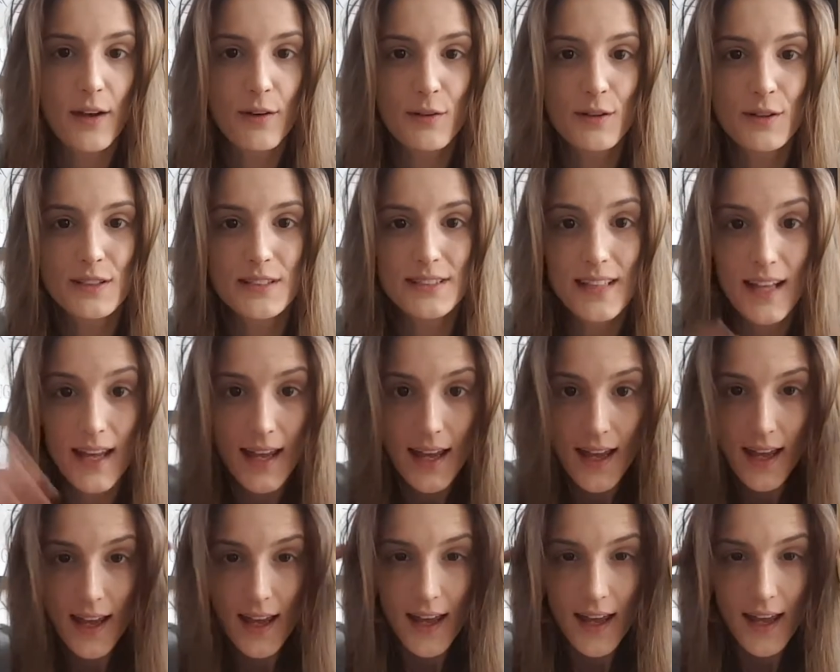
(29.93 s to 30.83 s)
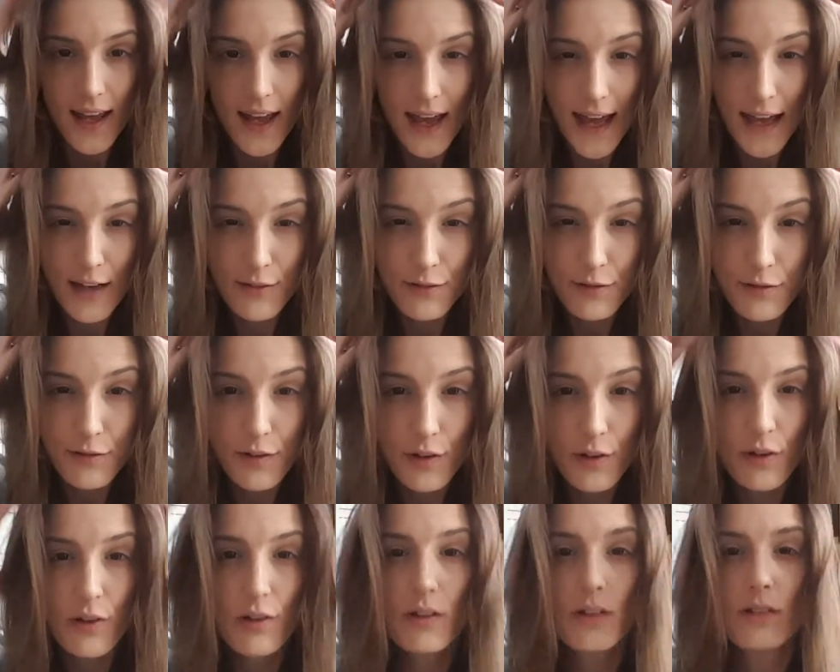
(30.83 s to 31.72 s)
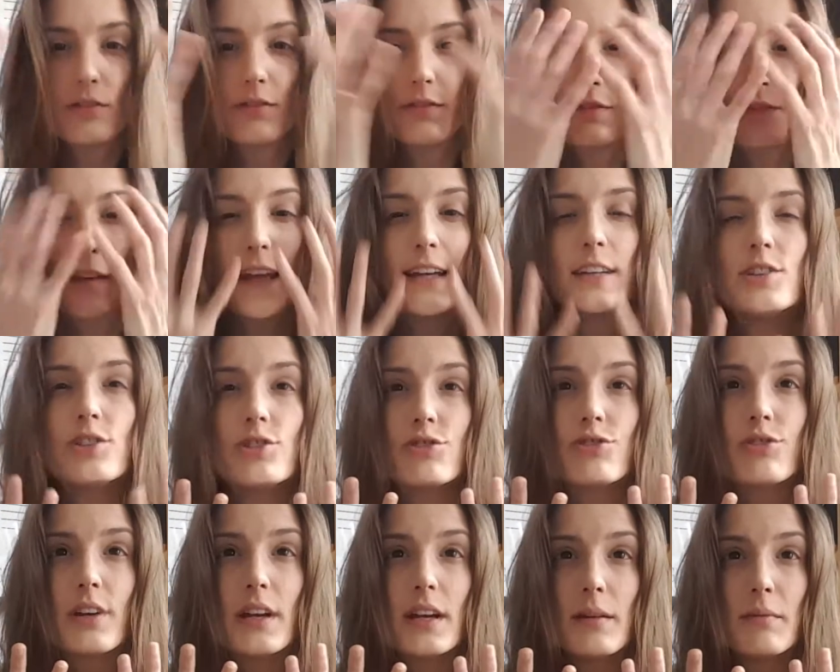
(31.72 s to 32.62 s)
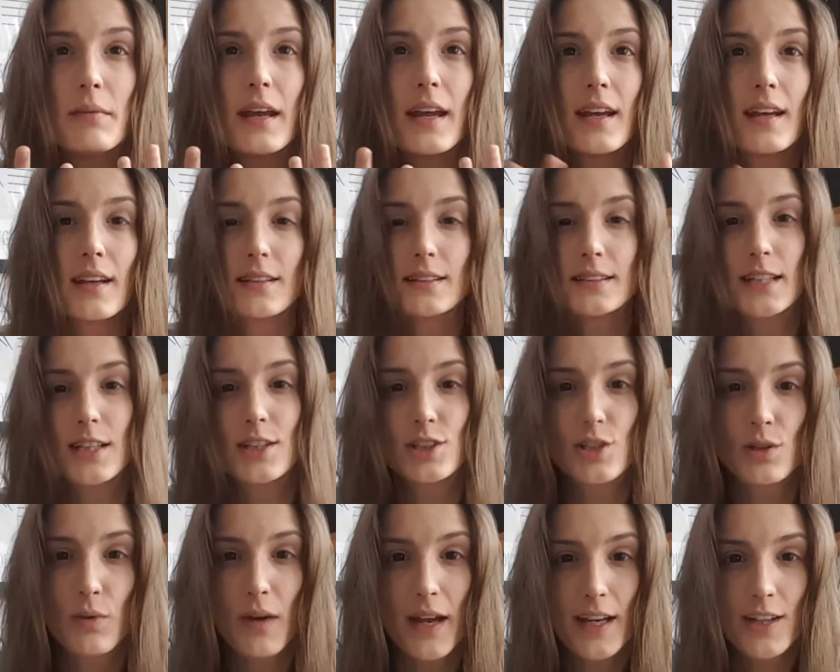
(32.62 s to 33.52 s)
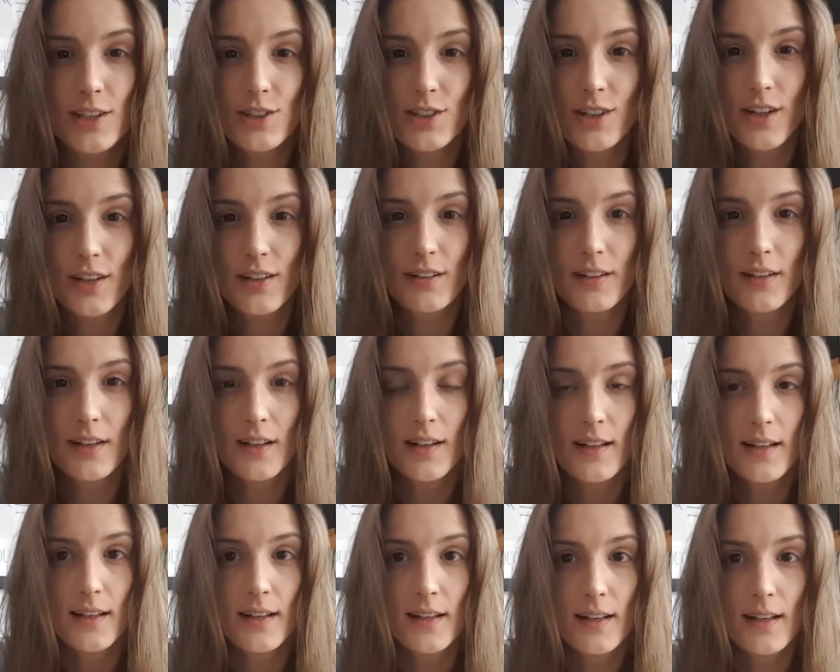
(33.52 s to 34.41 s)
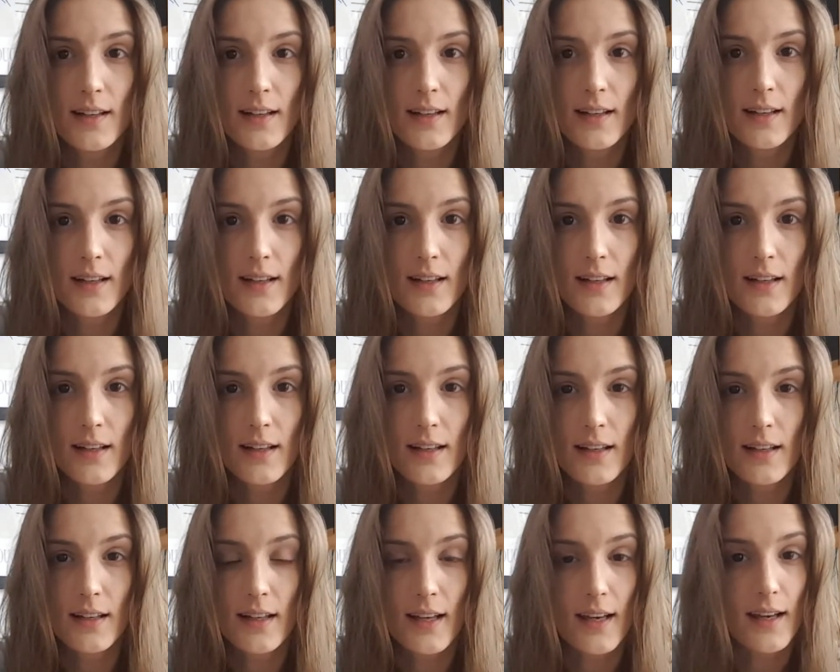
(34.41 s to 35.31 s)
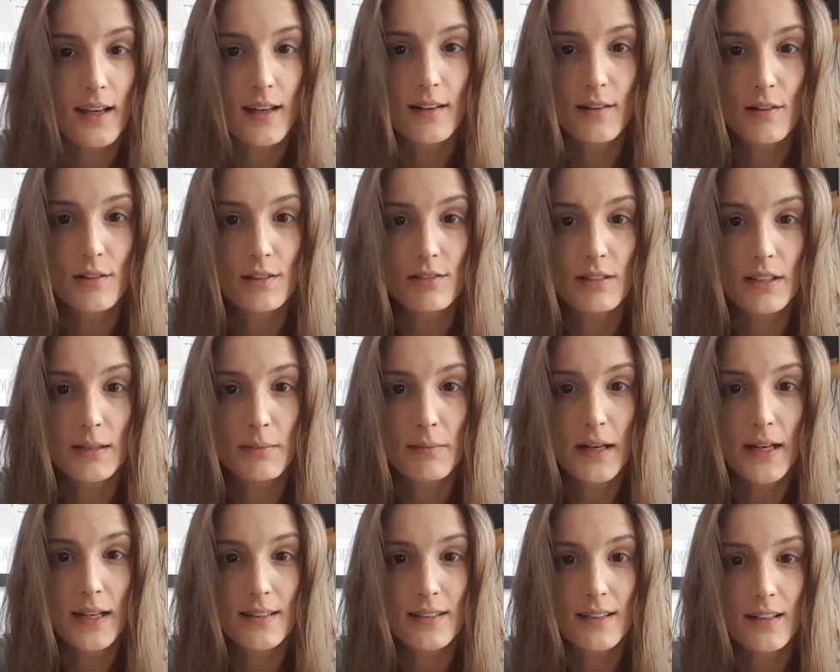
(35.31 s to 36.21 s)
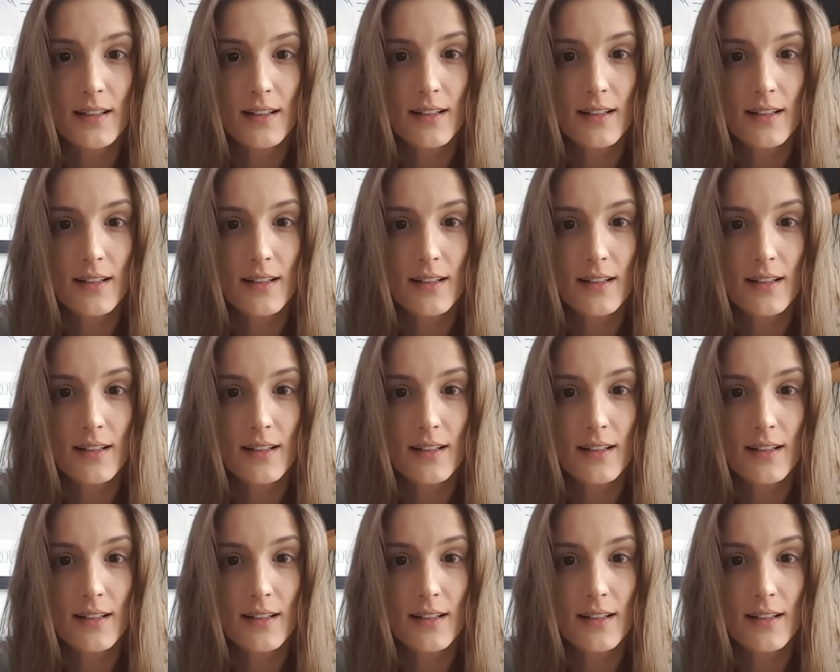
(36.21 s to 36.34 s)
It was head full, face streaming situation. Yeah, it was really bad.